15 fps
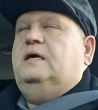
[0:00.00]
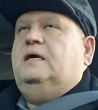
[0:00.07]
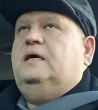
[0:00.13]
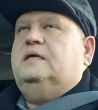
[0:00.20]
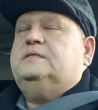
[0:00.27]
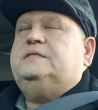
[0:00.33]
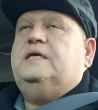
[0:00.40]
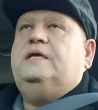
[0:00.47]

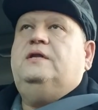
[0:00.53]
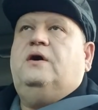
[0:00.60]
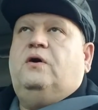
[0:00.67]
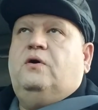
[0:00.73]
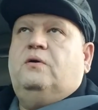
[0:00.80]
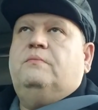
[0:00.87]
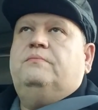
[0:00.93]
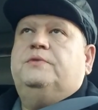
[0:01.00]
stayed
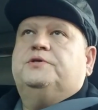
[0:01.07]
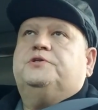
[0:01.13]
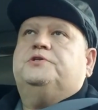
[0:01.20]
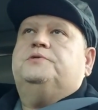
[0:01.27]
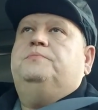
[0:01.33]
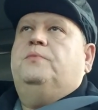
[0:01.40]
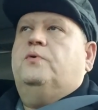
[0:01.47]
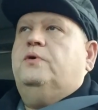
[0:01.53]
home
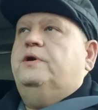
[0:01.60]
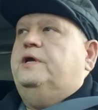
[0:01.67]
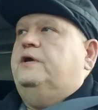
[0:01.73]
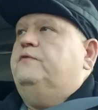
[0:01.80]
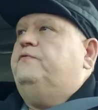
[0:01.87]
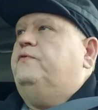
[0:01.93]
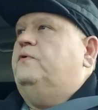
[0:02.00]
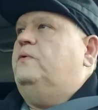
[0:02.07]
this
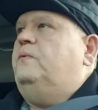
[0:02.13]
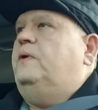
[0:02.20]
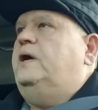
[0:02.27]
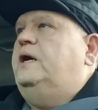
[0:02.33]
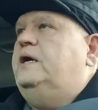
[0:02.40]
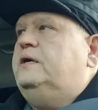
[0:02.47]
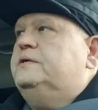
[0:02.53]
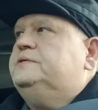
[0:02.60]
morning for a
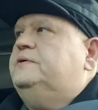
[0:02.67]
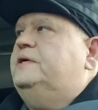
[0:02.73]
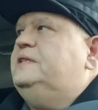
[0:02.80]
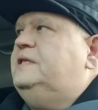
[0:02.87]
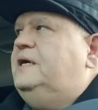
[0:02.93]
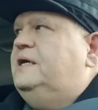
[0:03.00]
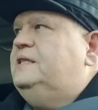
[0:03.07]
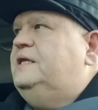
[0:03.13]
while. So I
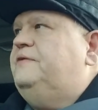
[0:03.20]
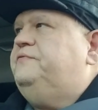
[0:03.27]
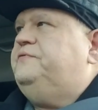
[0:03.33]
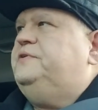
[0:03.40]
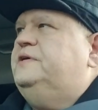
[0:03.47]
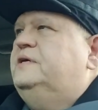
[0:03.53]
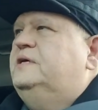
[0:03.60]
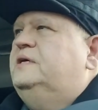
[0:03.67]

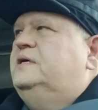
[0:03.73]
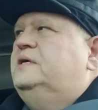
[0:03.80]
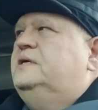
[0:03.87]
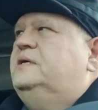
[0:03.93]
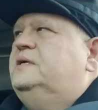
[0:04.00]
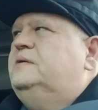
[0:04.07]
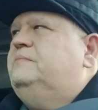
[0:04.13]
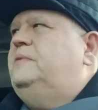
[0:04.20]
left
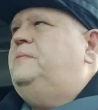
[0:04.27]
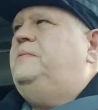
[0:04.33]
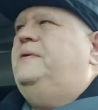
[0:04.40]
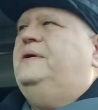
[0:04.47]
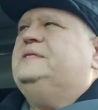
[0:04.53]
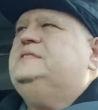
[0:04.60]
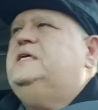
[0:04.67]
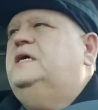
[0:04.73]
maybe
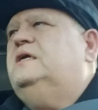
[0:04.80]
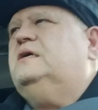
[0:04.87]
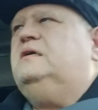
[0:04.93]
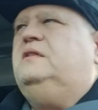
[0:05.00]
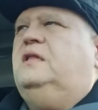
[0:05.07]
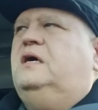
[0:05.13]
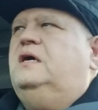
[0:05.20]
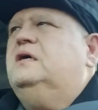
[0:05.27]
about 10
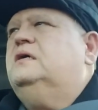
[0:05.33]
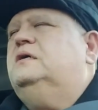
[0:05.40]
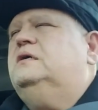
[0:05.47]
o'clock.